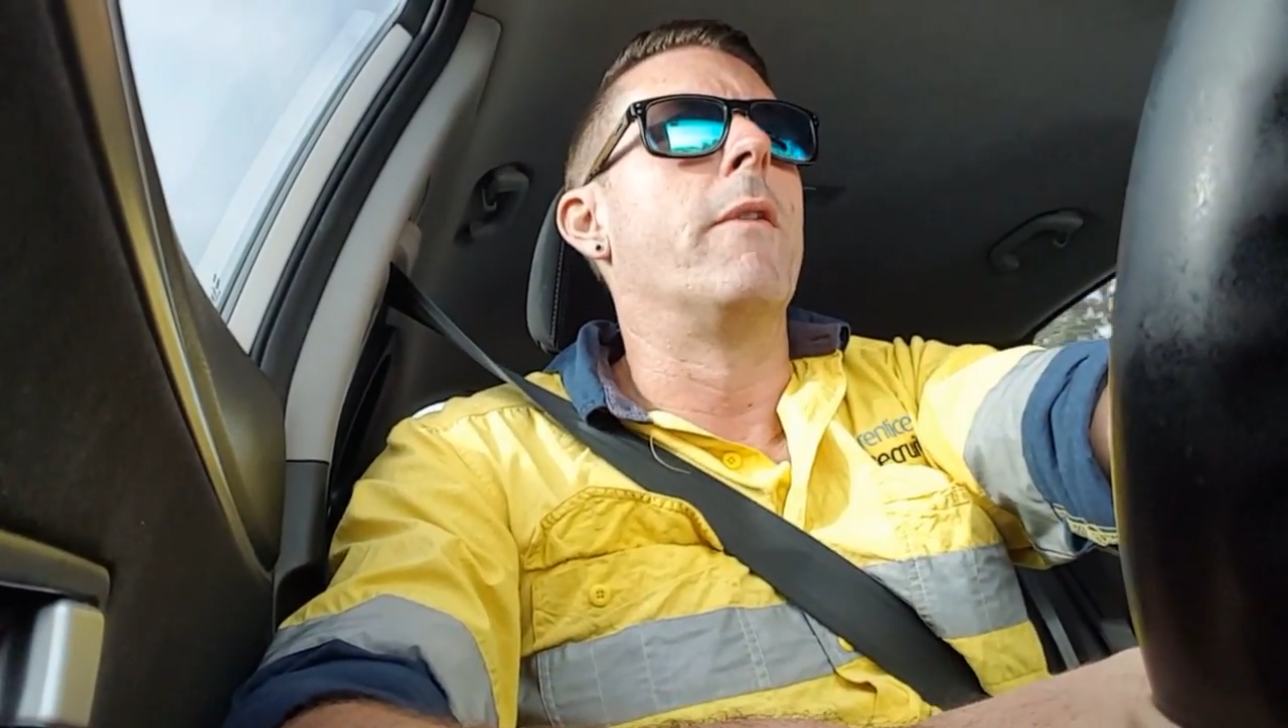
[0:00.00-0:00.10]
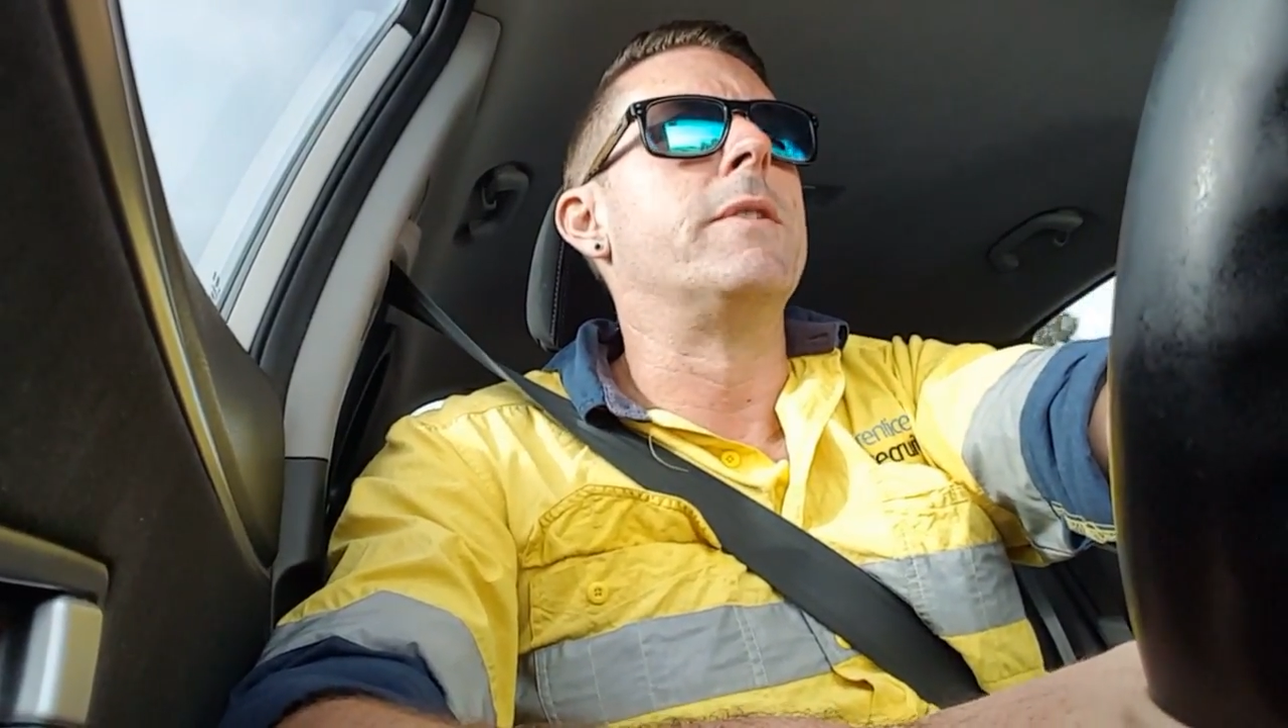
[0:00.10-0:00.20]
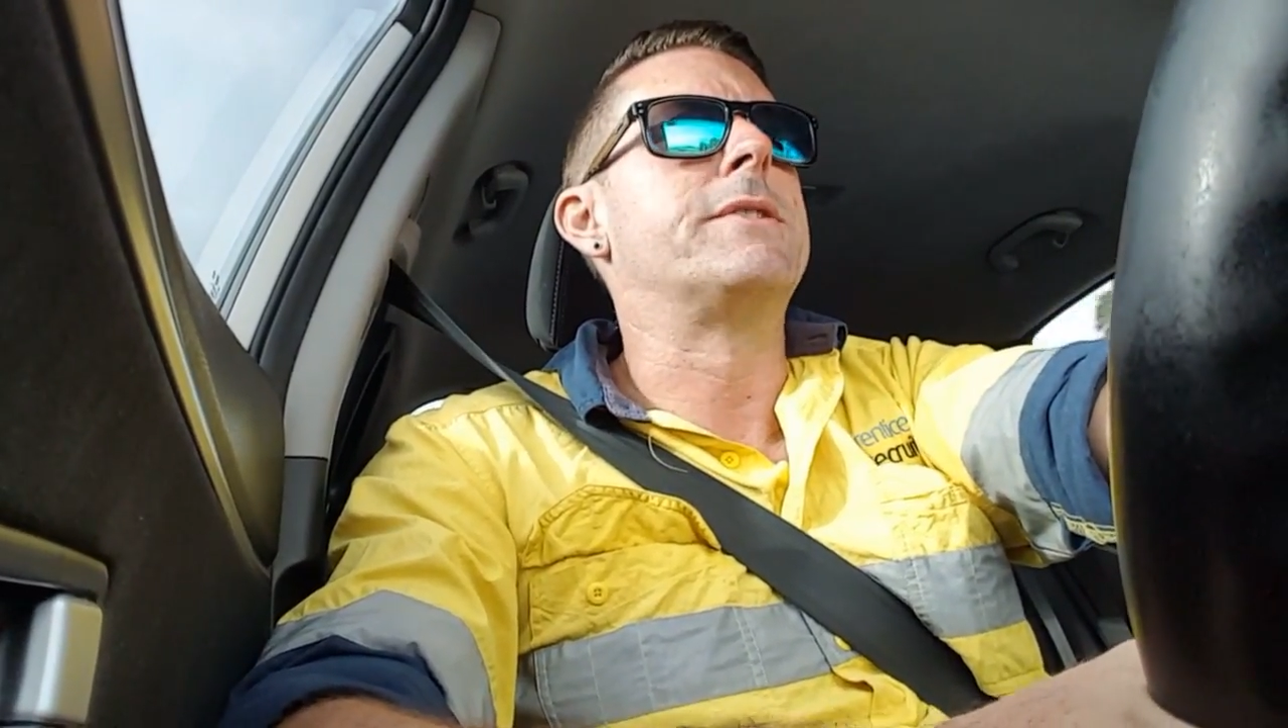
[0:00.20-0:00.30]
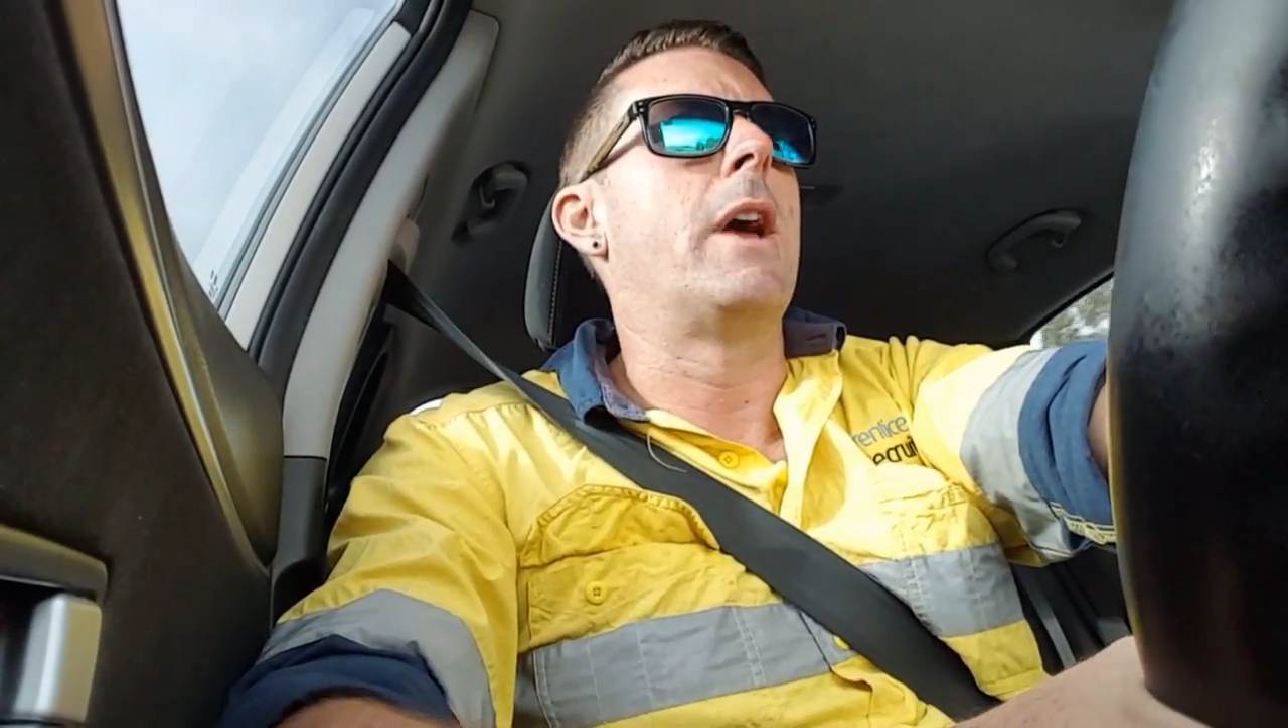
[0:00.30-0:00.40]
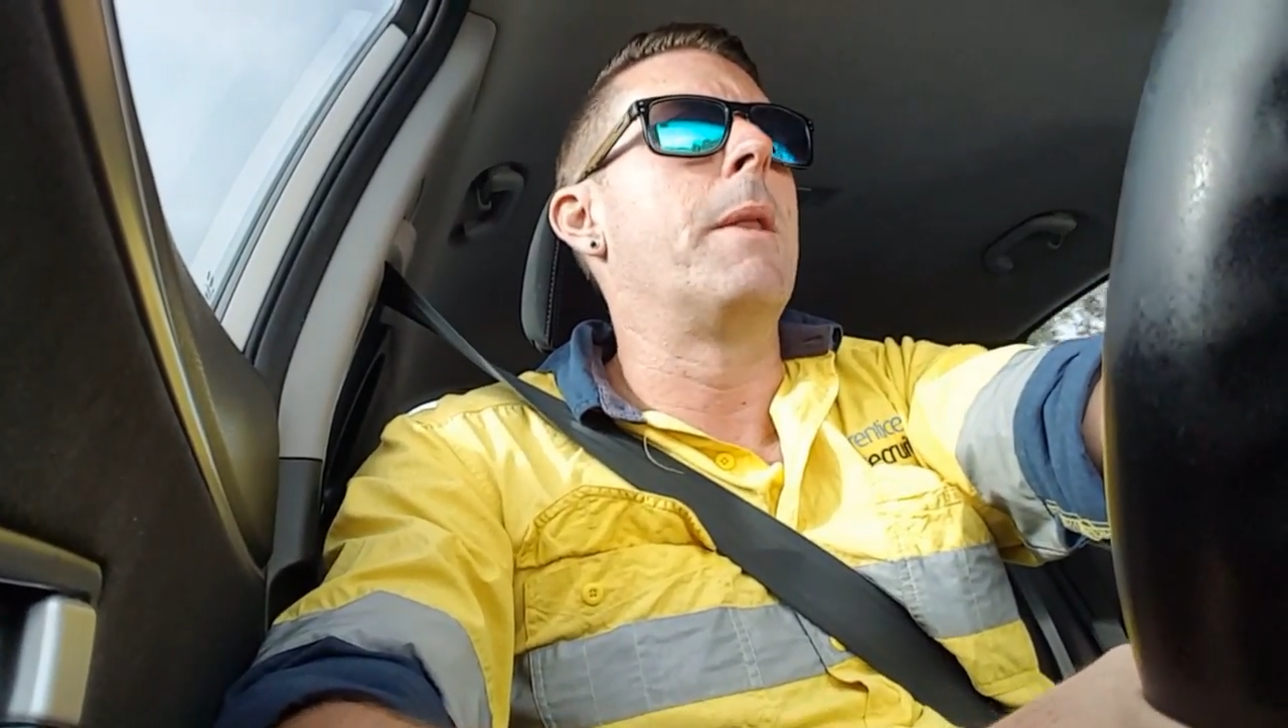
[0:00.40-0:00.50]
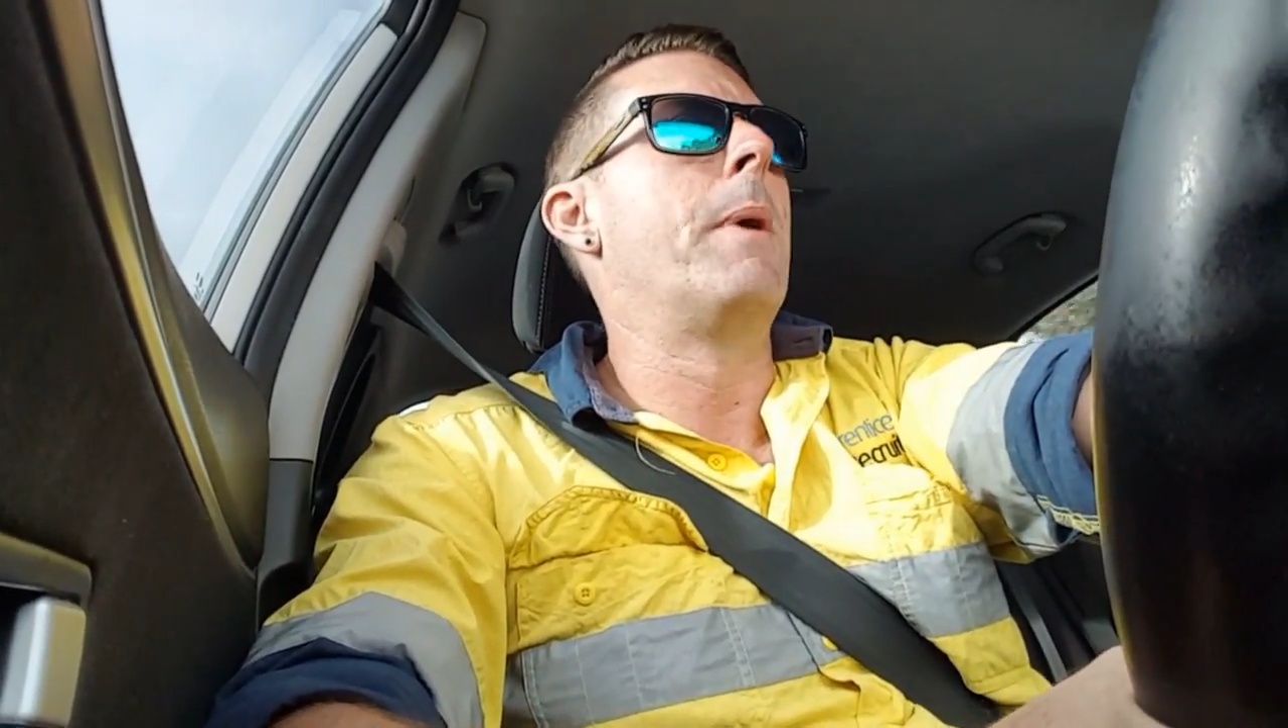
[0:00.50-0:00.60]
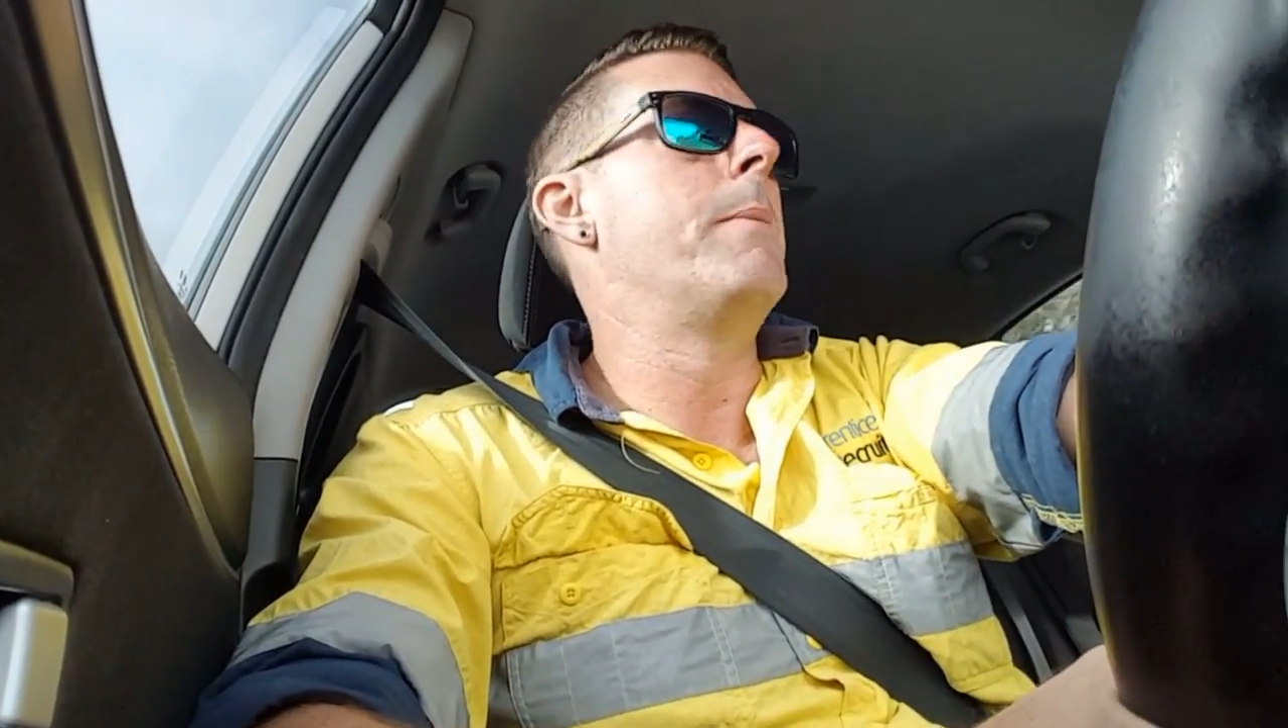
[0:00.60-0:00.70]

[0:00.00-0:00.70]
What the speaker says: often say to